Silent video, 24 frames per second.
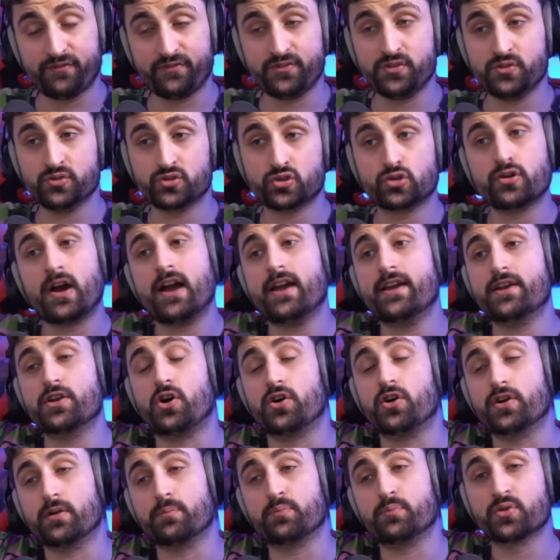you try it
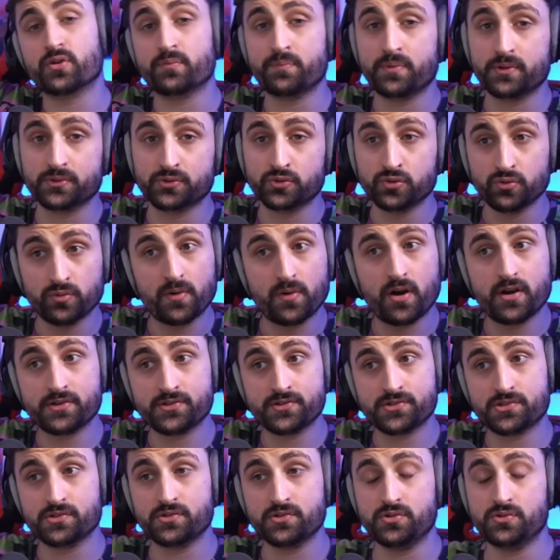on a purple
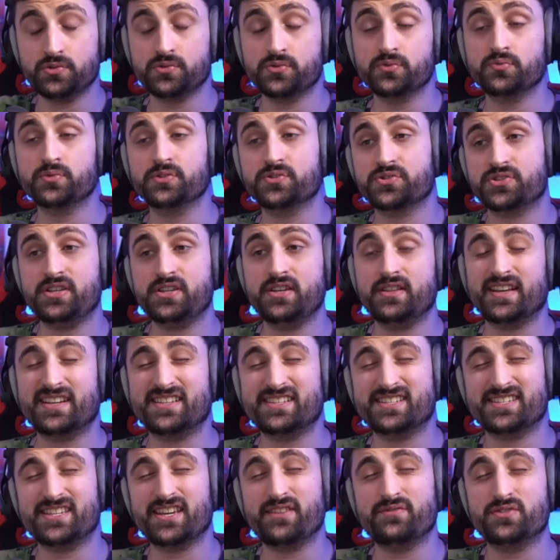toolbox, you will see that it
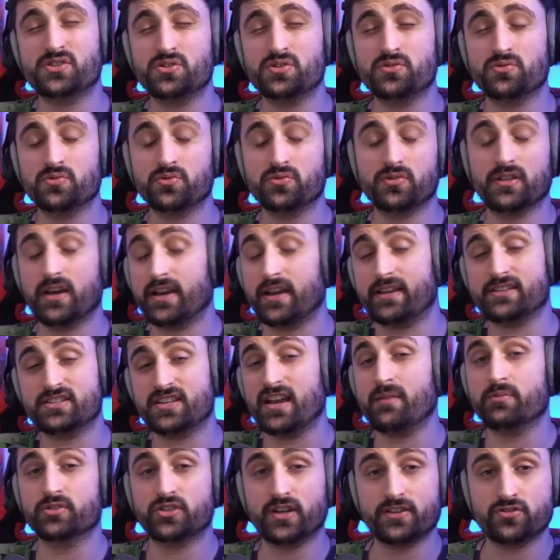saves you, like a
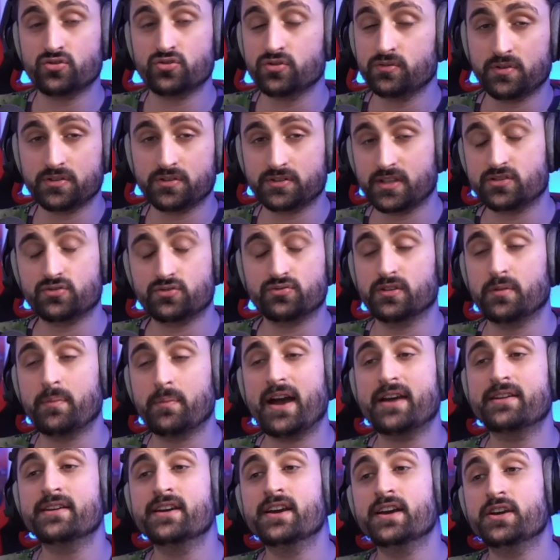sabotage toolbox that's really
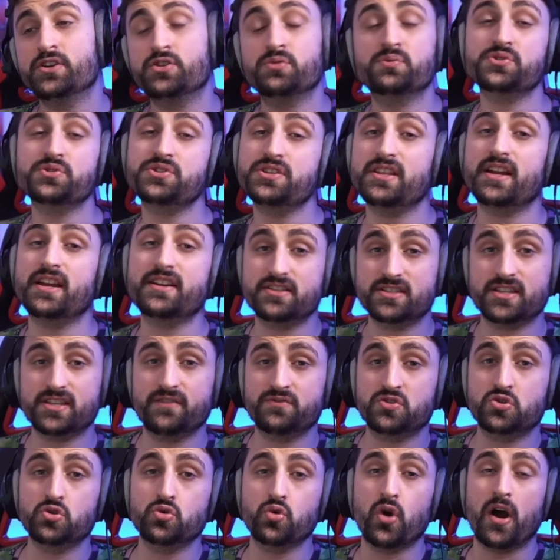bad, you will see that it
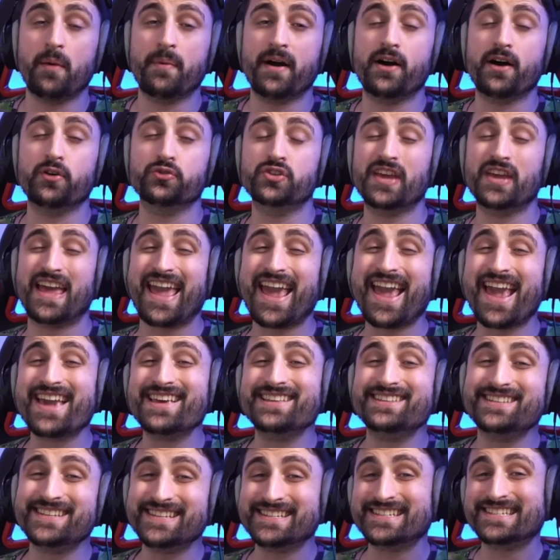saves you about
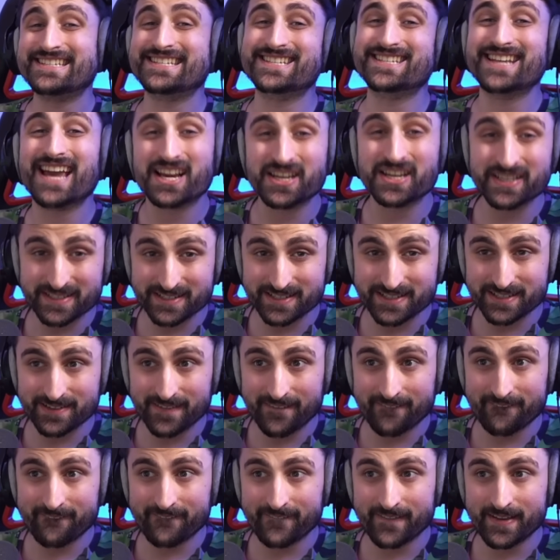18 seconds
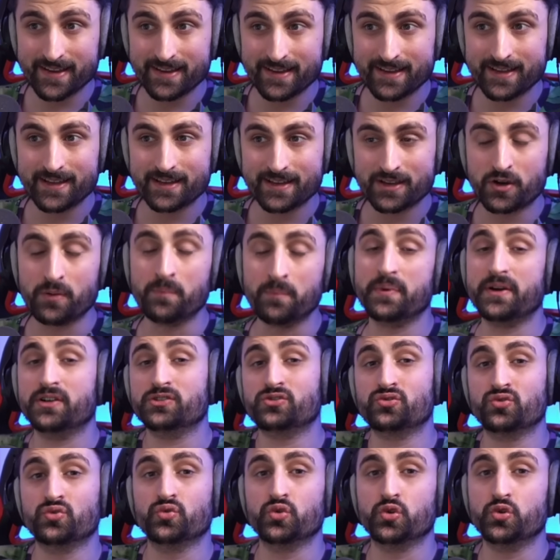compared
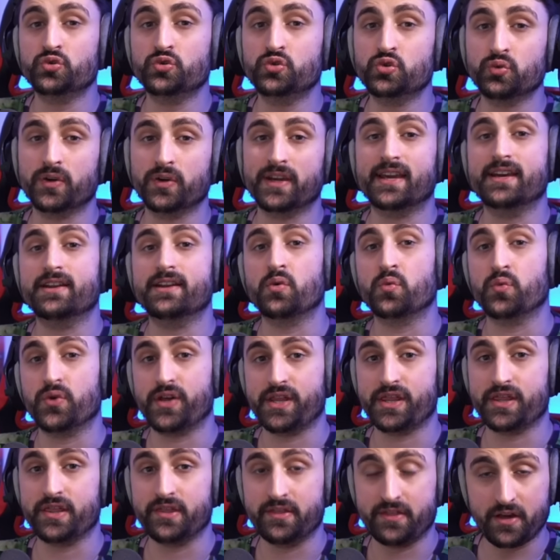to doing it
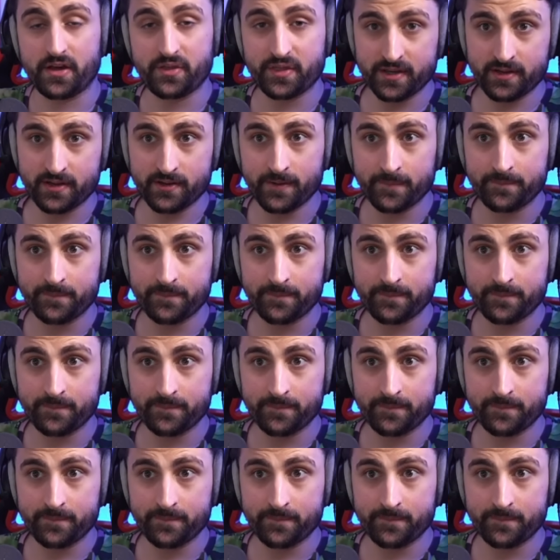with nothing.